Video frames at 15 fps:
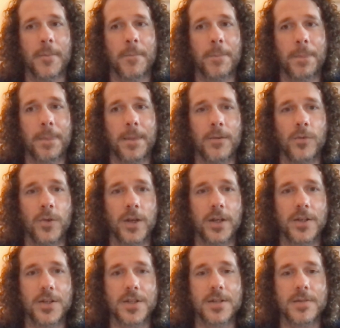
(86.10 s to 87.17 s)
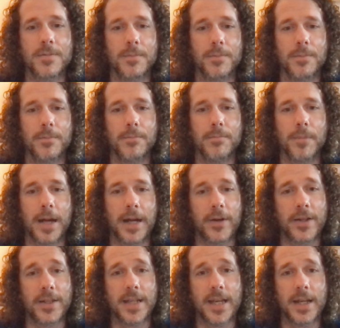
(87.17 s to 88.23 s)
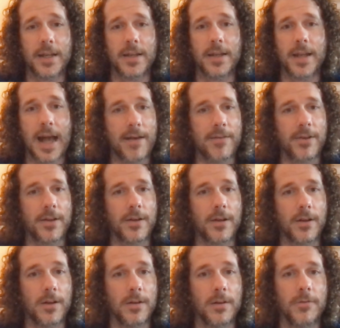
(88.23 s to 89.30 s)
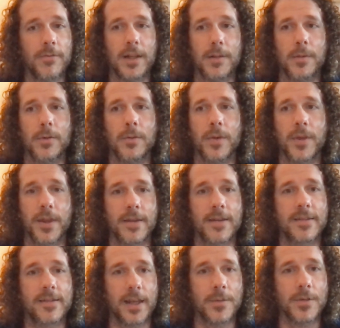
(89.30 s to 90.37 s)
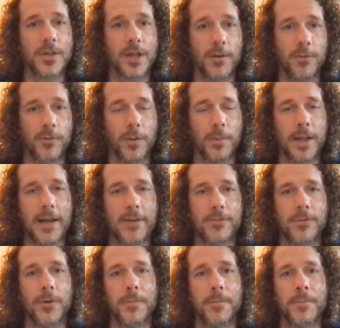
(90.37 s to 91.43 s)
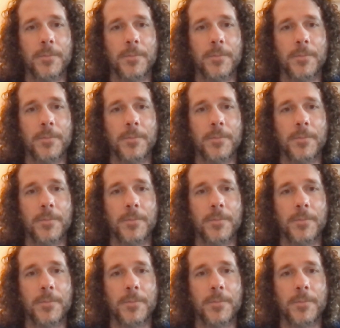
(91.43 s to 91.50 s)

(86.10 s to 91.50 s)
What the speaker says: if we could just migrate the data and have it all available within the same GA4 platform.